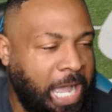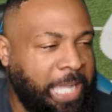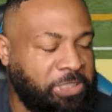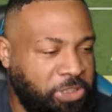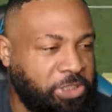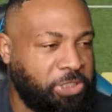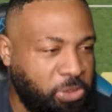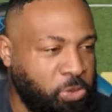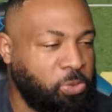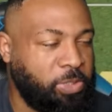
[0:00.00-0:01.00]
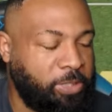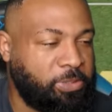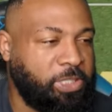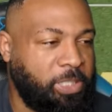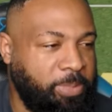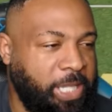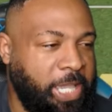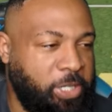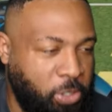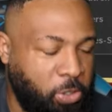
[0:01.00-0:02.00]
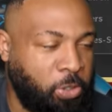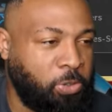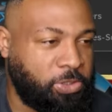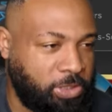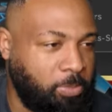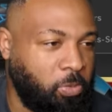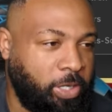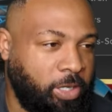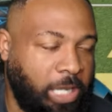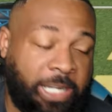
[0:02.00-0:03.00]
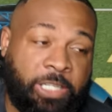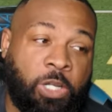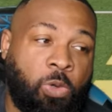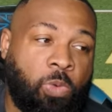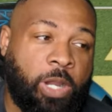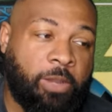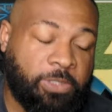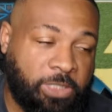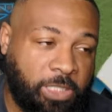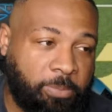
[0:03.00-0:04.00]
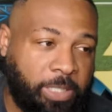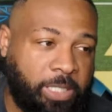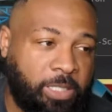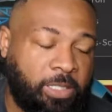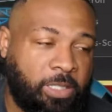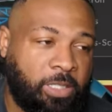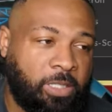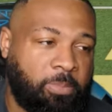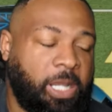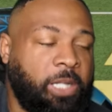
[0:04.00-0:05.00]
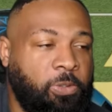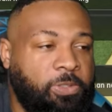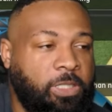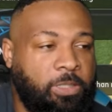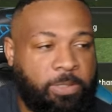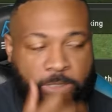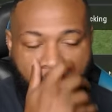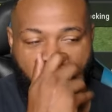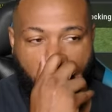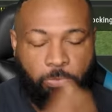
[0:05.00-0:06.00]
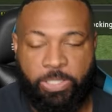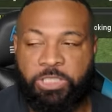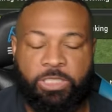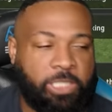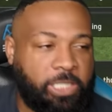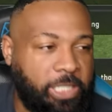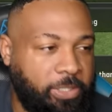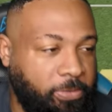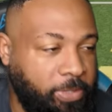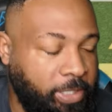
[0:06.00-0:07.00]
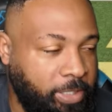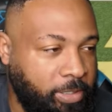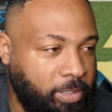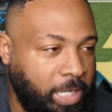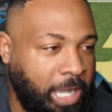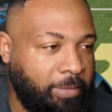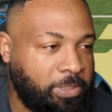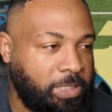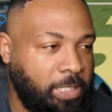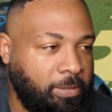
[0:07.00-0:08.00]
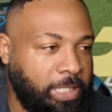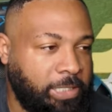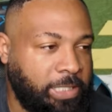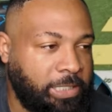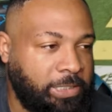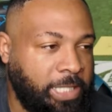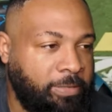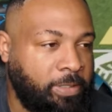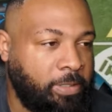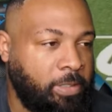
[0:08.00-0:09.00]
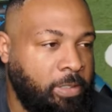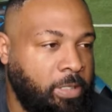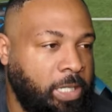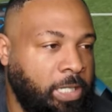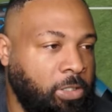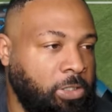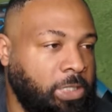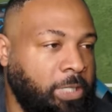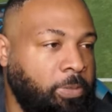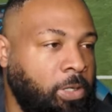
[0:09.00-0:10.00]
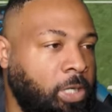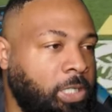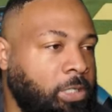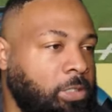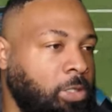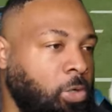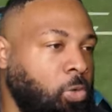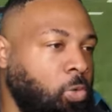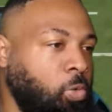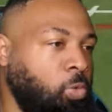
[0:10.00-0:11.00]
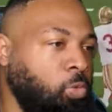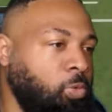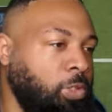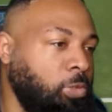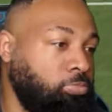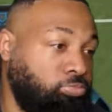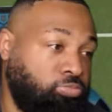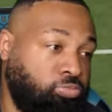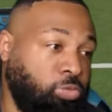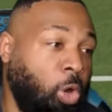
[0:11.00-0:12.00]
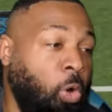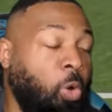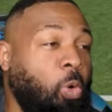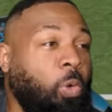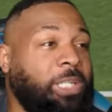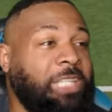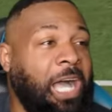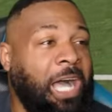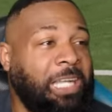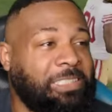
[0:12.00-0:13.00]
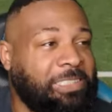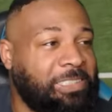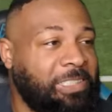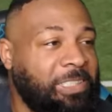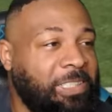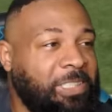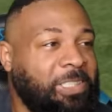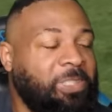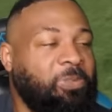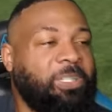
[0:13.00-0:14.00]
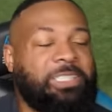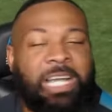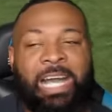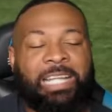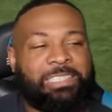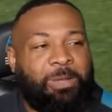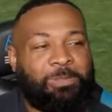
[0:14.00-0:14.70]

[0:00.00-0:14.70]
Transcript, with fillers: I just knew there was gonna be a curl somewhere. I didn't know where it was gonna be, but I knew it was gonna be somewhere. We just need to get three here. Obviously, I would like to get seven. And looks like we are going to... Oh, oh, what a dot. What a dot.